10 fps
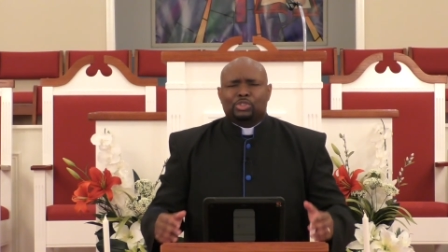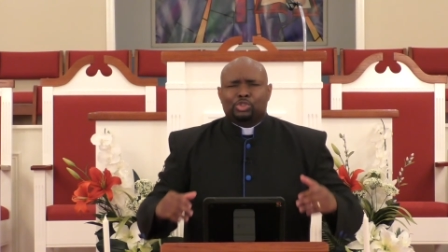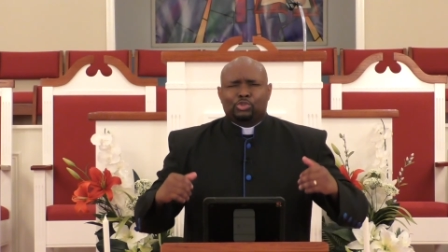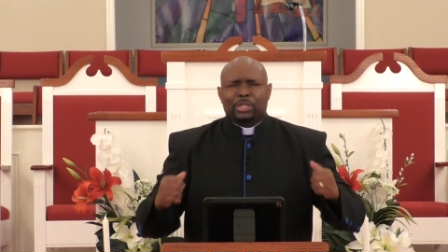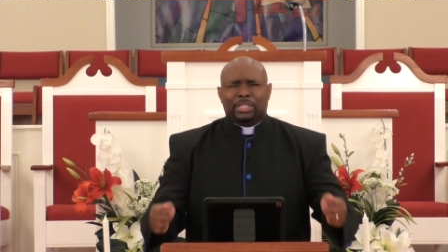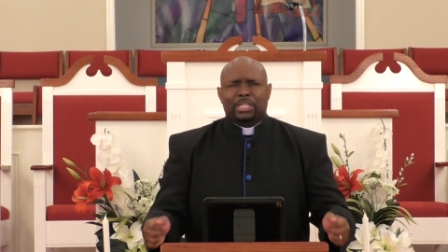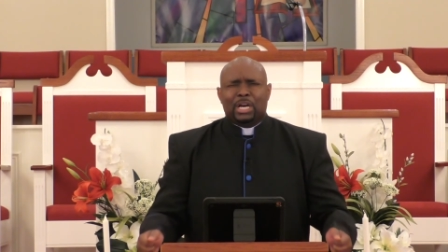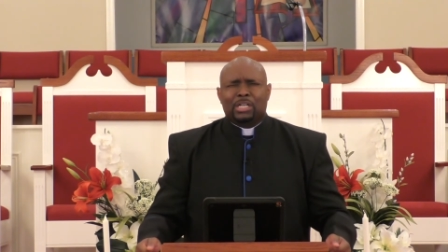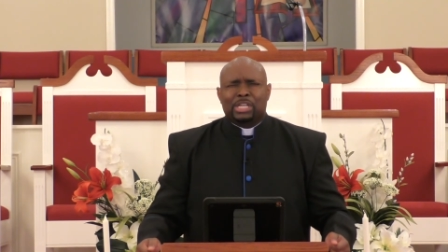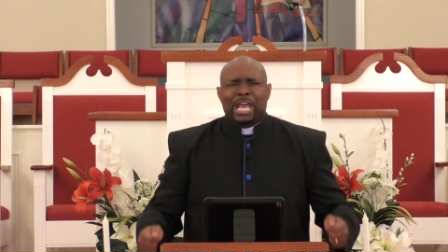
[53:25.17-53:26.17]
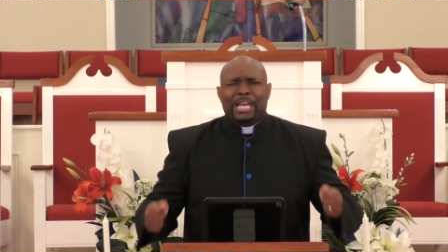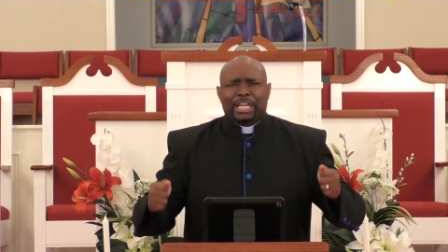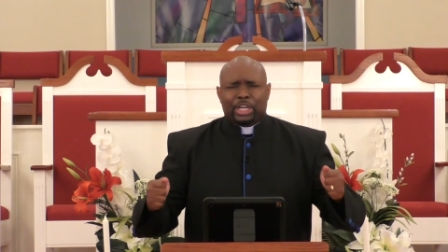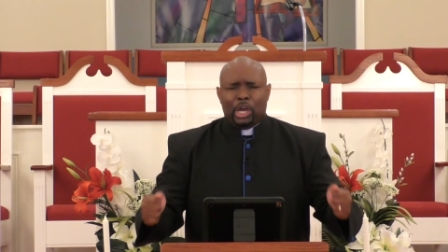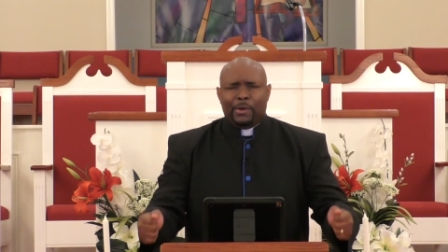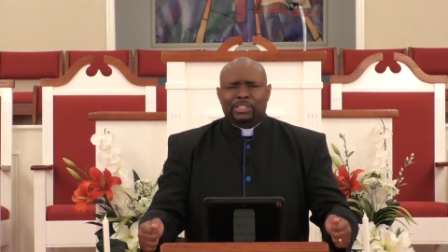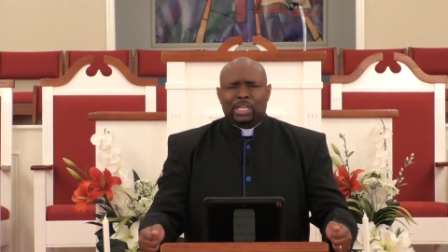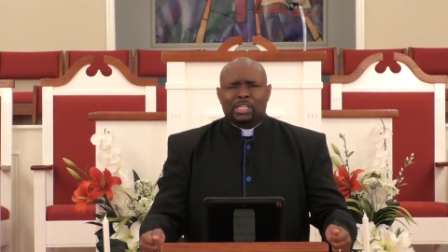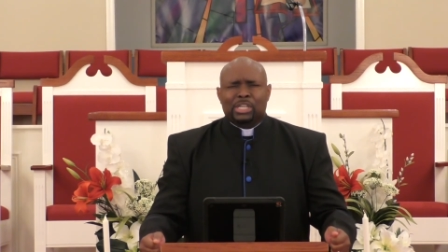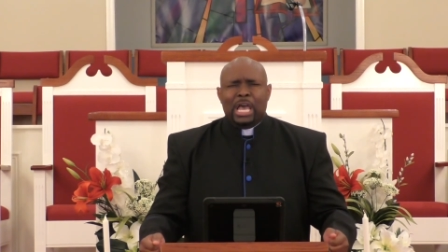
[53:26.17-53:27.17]
and strengthen us and encourage
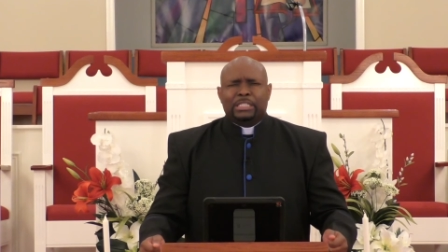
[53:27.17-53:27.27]
us